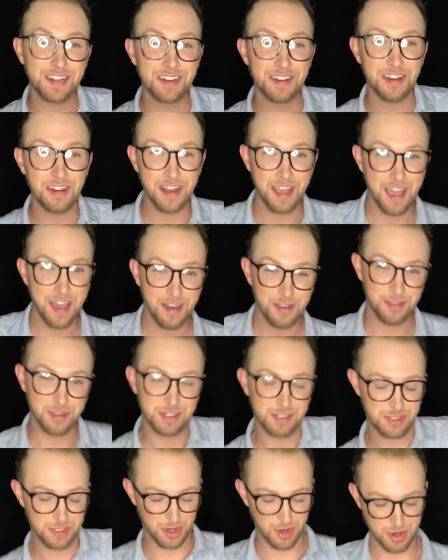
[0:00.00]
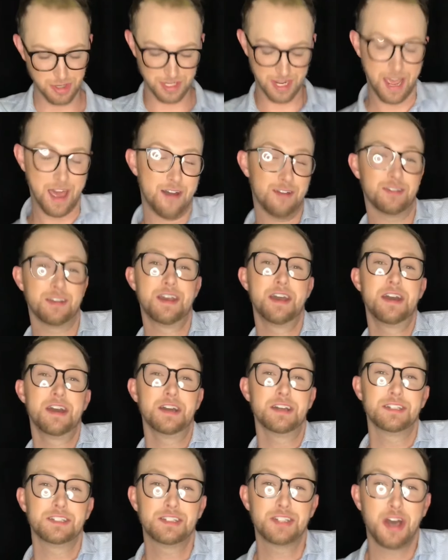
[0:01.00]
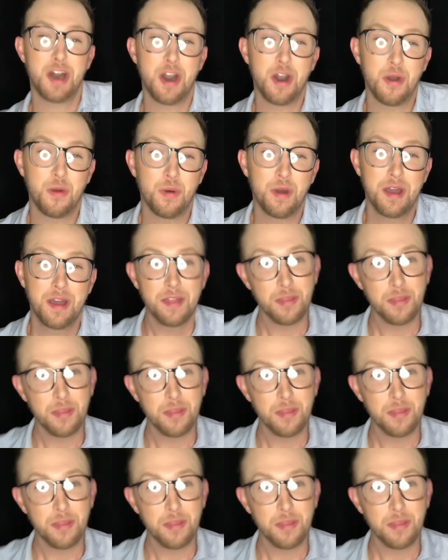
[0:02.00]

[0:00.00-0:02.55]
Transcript: on how this turned out. So